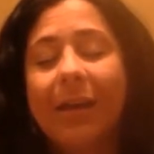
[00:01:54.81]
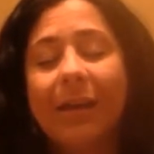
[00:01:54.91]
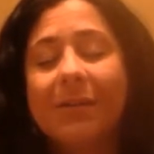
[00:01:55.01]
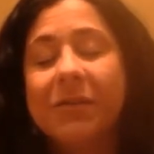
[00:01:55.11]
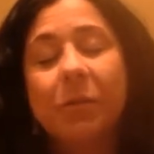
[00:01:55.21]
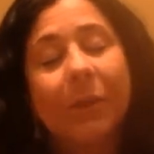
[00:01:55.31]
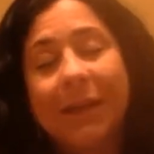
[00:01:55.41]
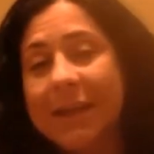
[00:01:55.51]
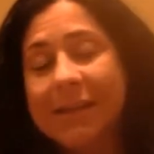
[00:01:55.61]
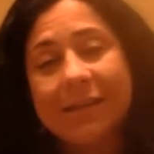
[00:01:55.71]

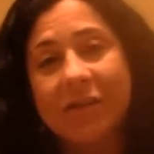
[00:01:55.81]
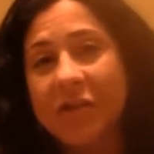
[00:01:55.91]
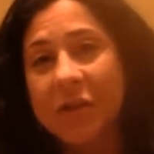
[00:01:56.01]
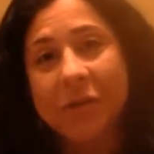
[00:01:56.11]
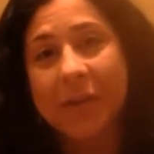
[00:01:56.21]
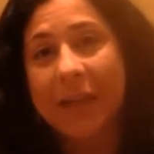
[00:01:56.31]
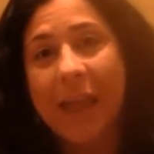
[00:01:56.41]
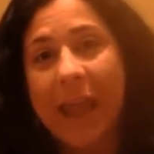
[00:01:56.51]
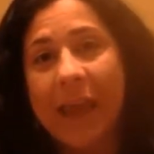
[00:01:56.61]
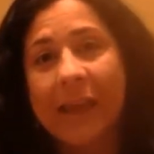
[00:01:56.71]
sweetest
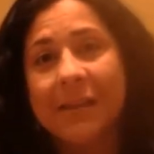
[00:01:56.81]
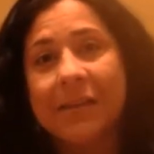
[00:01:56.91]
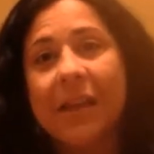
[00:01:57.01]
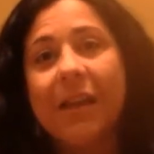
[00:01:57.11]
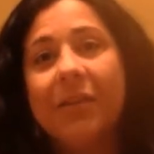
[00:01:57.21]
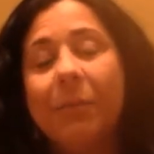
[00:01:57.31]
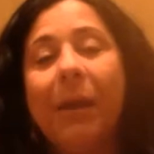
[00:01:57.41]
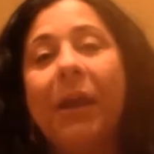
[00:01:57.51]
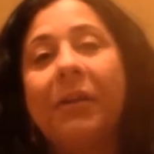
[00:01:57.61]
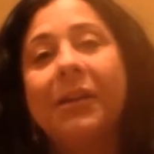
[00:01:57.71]
children. And the
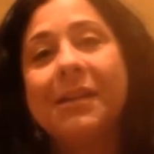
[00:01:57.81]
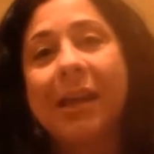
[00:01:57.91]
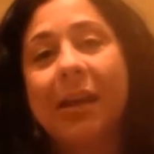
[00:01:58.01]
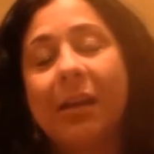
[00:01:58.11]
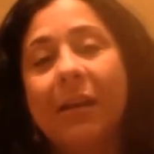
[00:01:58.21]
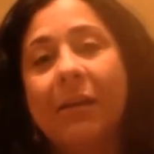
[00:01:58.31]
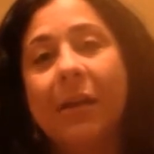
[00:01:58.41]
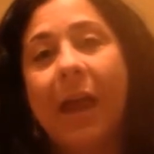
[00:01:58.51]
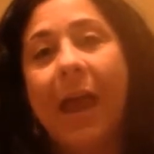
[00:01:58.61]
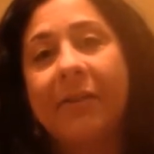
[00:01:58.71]
parents that
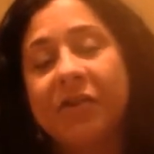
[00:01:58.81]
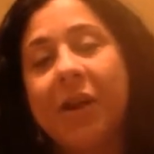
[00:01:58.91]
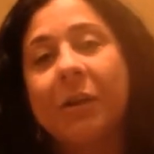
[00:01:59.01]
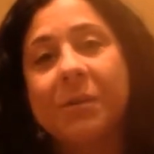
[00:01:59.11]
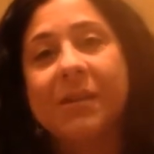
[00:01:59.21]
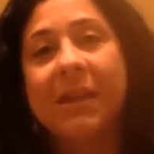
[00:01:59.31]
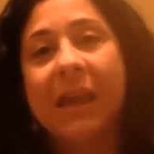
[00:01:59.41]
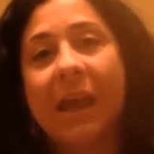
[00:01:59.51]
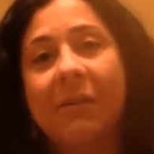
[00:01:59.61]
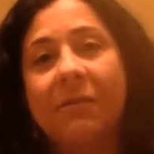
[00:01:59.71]
have a child with
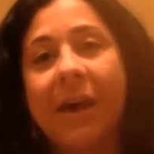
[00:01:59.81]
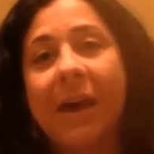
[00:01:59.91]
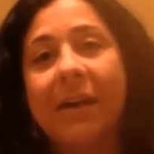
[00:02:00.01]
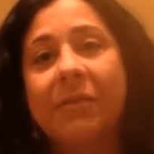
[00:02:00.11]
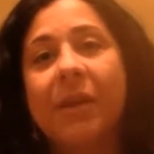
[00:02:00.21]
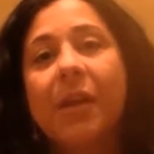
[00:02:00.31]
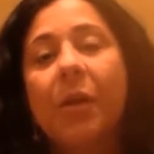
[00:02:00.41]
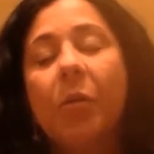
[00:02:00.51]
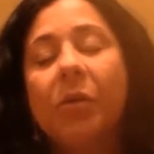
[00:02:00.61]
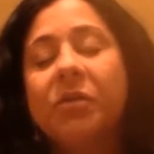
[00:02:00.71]
CDKL5
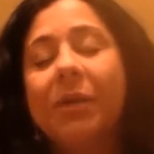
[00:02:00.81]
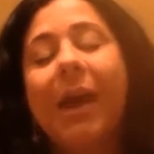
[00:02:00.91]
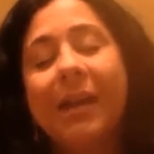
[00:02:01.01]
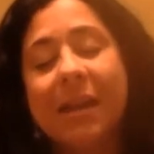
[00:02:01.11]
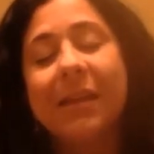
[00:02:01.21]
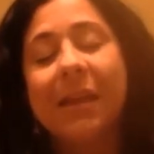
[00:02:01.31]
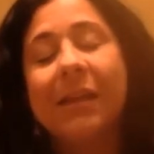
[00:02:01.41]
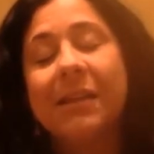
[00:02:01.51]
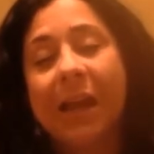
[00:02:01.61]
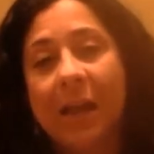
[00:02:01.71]
will do
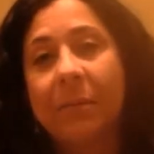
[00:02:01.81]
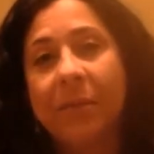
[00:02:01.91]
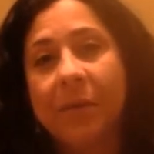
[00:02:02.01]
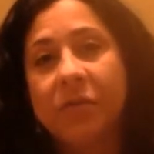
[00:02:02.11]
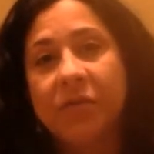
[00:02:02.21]
anything to help those